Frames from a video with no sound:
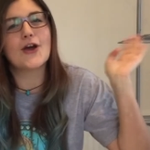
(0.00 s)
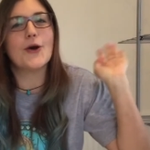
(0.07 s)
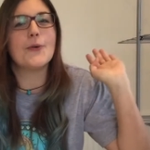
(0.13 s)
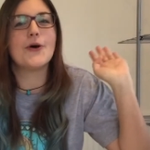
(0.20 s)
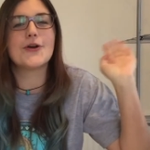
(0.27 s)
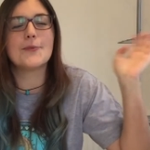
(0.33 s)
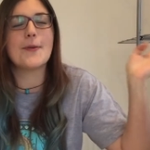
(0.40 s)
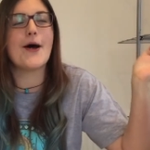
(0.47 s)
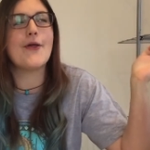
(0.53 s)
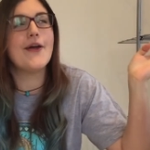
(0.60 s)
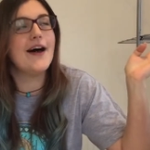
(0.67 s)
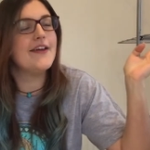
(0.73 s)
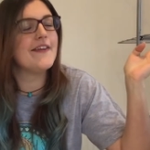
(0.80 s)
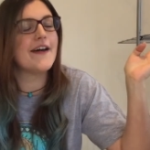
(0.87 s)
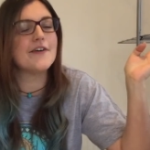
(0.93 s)
go on about
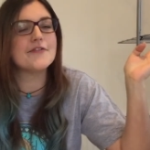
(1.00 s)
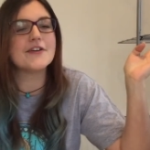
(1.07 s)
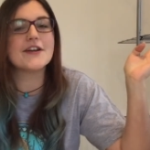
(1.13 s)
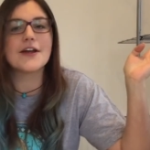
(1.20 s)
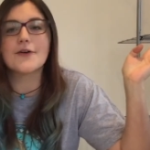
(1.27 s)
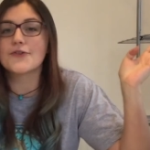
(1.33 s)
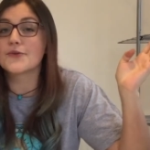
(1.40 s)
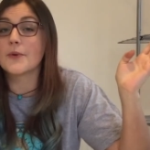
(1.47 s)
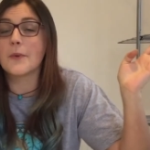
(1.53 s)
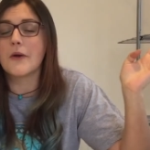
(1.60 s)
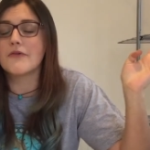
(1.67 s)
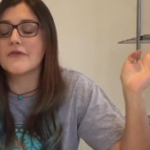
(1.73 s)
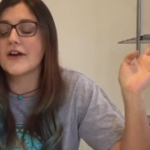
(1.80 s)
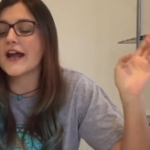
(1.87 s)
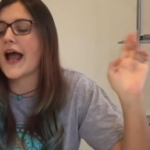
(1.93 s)
that in that video, so I
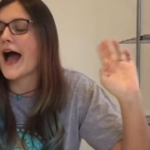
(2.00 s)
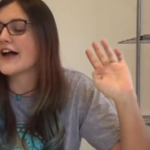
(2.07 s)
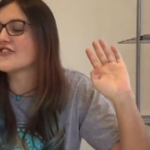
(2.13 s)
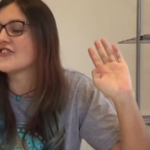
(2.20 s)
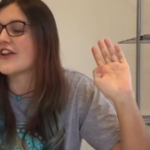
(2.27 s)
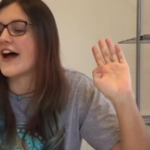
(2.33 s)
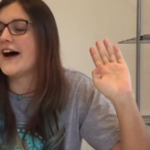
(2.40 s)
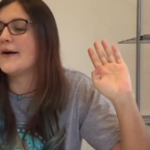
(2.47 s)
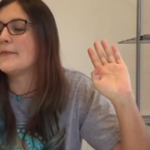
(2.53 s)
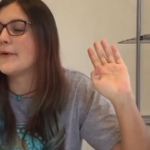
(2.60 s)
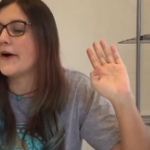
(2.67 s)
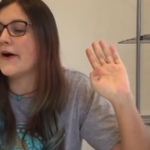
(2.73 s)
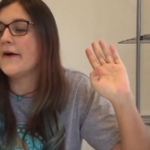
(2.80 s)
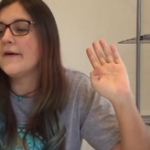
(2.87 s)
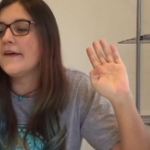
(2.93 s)
won't rehash that,
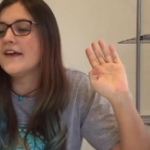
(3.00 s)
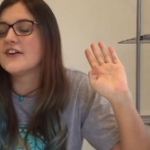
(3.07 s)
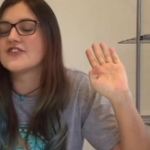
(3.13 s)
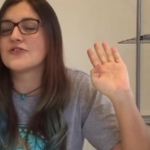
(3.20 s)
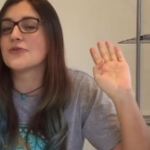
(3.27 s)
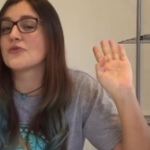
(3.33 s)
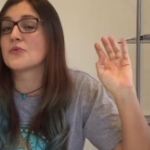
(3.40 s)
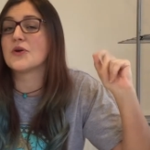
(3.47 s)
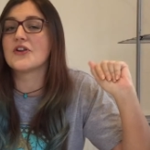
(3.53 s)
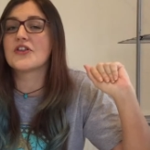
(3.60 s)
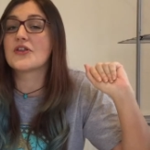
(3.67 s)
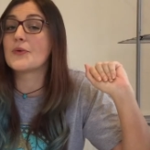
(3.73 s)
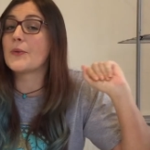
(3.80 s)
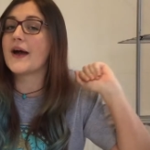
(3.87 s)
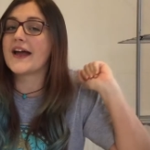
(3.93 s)
but she was
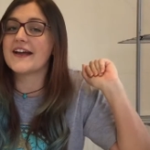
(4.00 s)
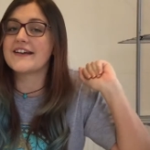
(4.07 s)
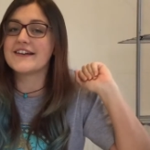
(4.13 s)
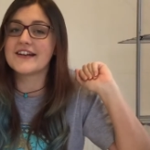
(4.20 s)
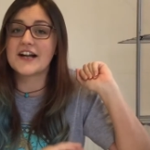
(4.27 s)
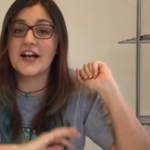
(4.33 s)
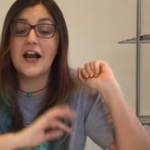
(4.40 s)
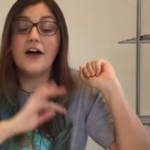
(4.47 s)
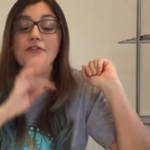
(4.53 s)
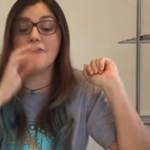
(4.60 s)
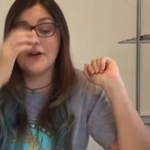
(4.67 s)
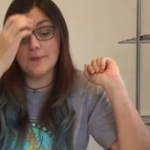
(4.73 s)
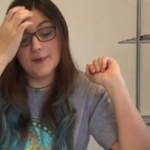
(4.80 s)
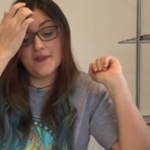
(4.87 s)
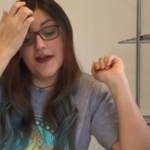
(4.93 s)
worth the wait and I love
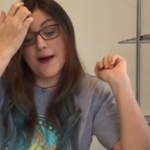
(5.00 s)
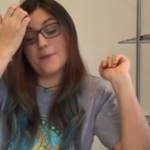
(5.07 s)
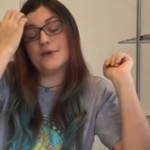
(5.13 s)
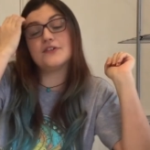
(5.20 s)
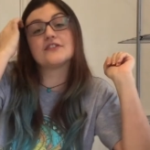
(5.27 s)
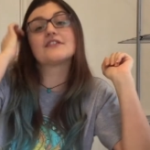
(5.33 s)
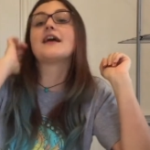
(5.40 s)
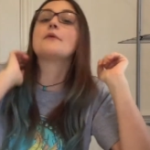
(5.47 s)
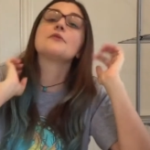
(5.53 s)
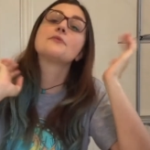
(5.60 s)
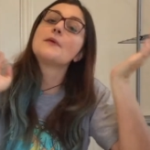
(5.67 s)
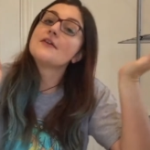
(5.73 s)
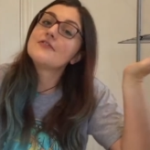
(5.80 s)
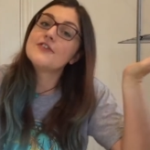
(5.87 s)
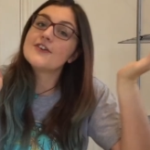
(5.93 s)
her. But that was
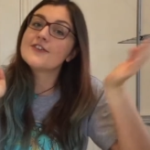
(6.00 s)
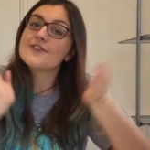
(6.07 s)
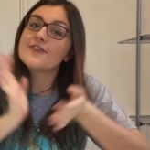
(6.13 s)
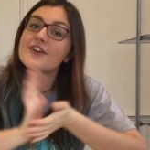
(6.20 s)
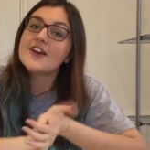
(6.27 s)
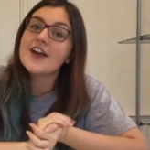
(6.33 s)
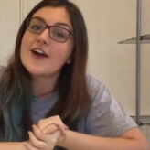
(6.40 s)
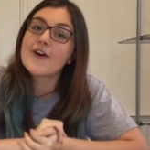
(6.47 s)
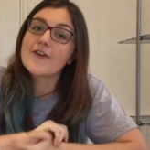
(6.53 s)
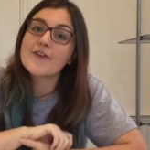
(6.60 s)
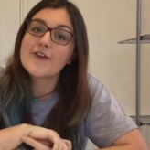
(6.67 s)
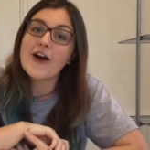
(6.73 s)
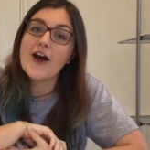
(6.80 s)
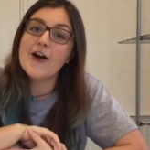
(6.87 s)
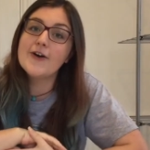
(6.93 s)
my first video,
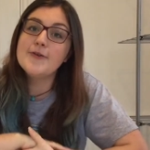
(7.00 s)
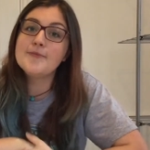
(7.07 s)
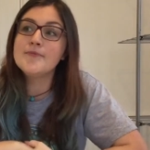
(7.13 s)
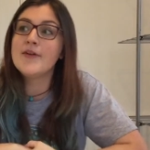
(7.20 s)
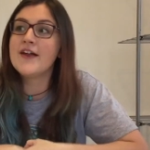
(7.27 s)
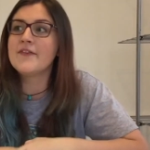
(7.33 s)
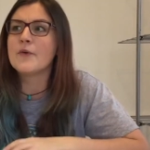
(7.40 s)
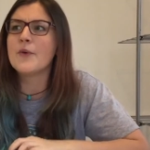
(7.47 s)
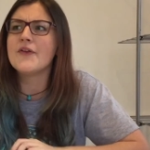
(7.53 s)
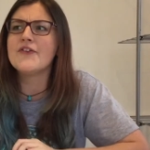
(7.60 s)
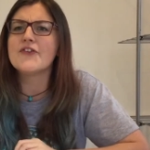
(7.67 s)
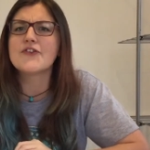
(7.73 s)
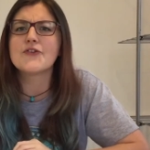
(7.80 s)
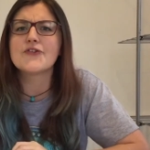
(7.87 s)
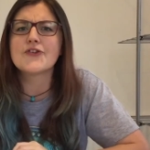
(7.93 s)
and the one
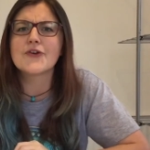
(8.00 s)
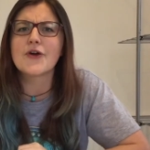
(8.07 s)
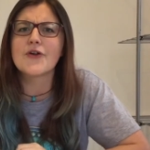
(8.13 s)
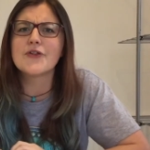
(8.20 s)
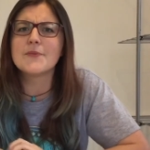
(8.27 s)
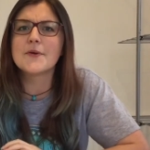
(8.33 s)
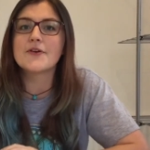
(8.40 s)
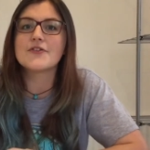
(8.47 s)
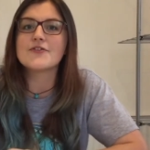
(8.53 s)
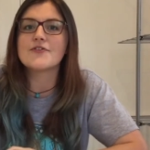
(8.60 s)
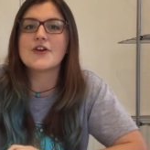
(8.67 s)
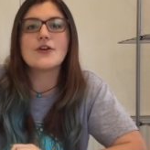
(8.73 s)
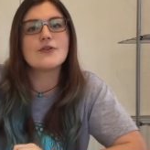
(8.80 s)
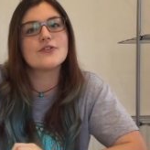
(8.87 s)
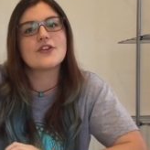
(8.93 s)
that's also got the most
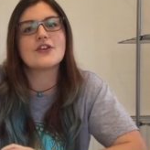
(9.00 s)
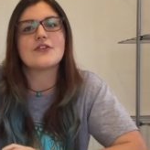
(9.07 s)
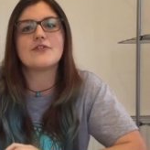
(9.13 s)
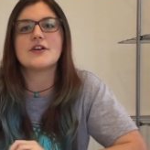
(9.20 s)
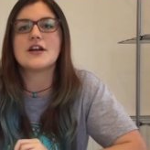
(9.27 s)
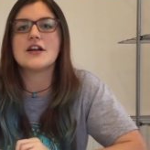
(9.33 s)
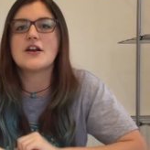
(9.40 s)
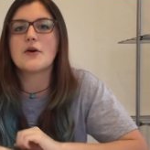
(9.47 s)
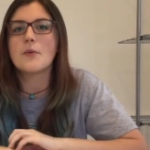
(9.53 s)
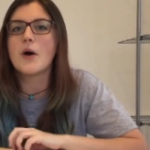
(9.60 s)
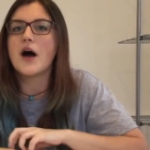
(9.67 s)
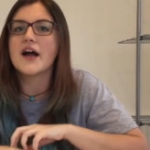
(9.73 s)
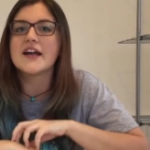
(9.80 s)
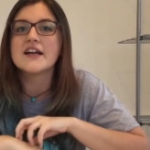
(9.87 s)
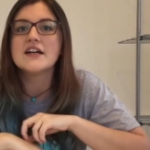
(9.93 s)
views. I don't really know
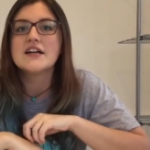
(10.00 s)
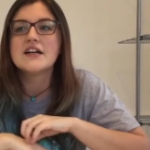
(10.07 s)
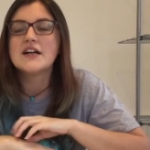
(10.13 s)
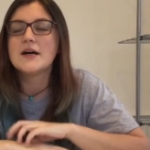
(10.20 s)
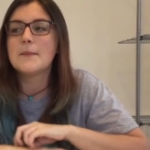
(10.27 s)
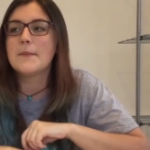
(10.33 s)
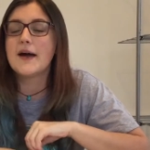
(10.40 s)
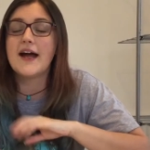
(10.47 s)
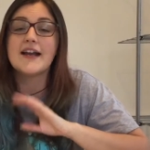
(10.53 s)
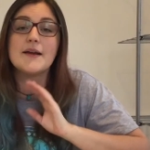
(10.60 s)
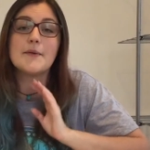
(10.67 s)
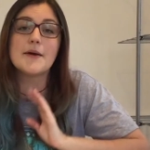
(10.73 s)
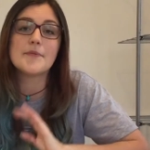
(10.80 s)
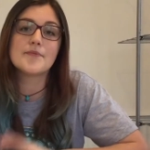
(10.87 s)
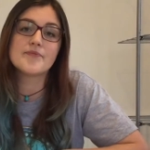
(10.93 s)
why, but
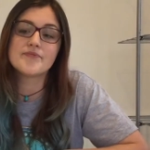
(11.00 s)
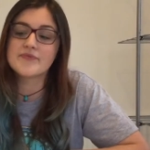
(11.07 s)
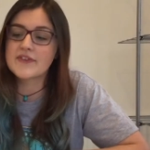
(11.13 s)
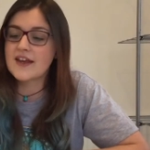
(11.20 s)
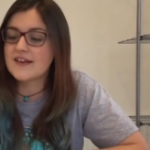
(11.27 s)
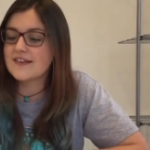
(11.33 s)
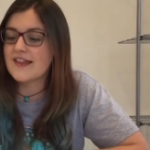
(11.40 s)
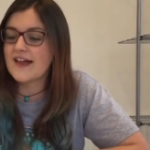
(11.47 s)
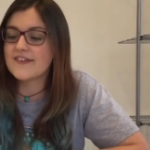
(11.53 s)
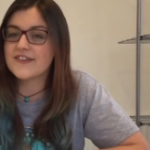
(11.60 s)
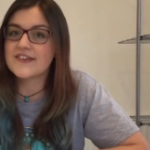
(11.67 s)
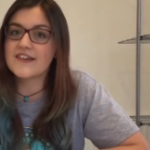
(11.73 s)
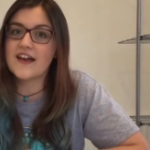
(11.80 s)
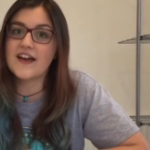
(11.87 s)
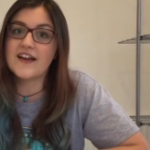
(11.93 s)
anyway,
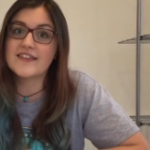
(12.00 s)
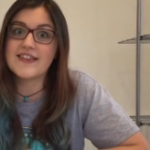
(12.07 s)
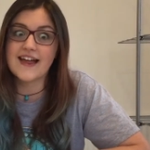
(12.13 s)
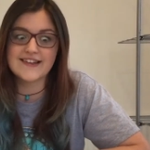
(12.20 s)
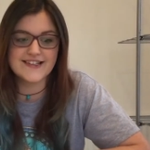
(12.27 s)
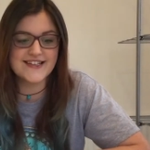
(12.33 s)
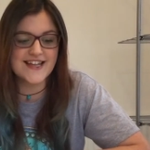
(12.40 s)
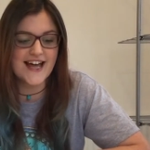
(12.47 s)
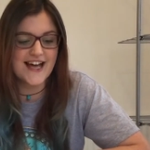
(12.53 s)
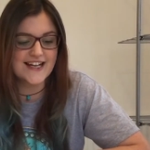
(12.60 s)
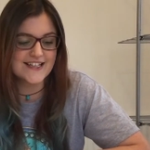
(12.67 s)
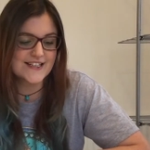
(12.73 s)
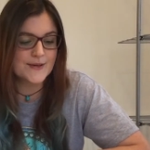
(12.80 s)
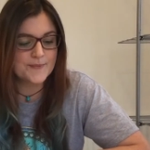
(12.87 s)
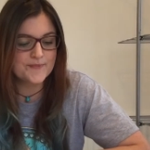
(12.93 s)
that's
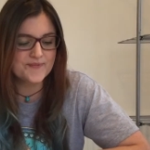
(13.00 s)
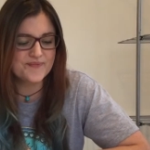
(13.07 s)
that.